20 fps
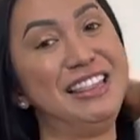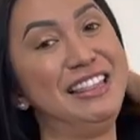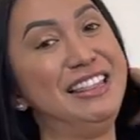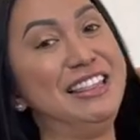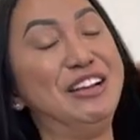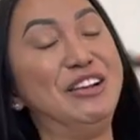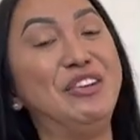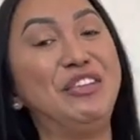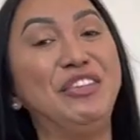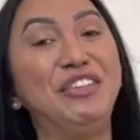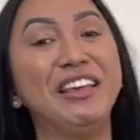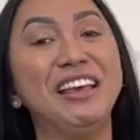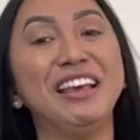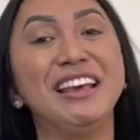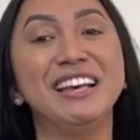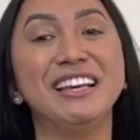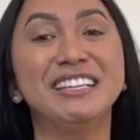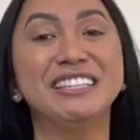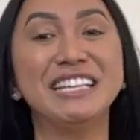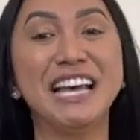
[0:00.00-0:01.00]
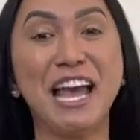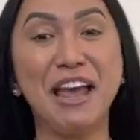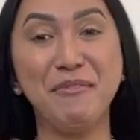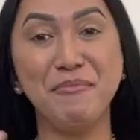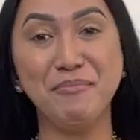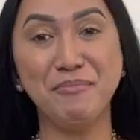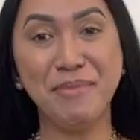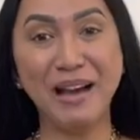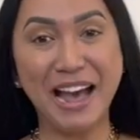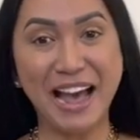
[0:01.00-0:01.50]
the good thing is
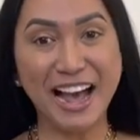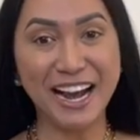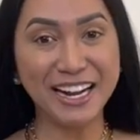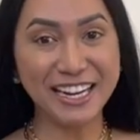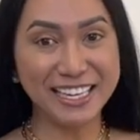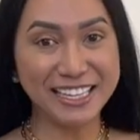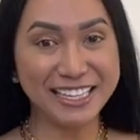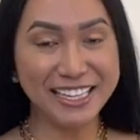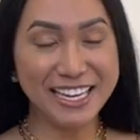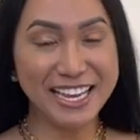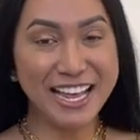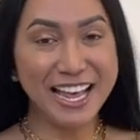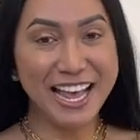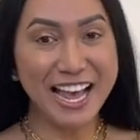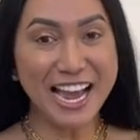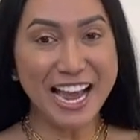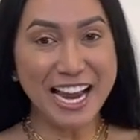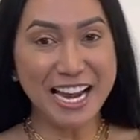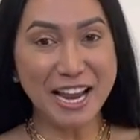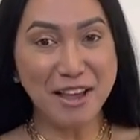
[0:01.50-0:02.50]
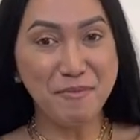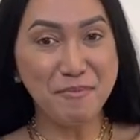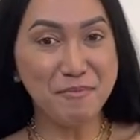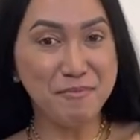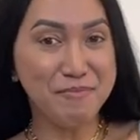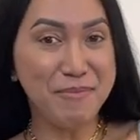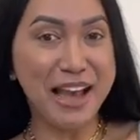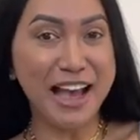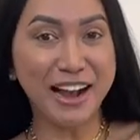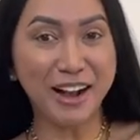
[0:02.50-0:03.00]
I'm back
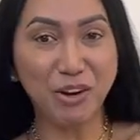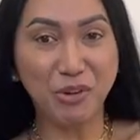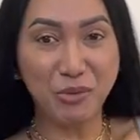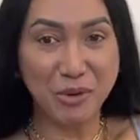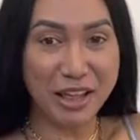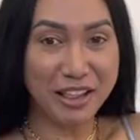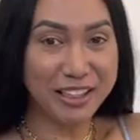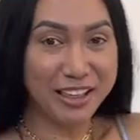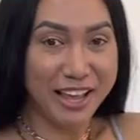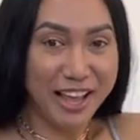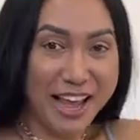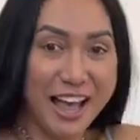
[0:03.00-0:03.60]
with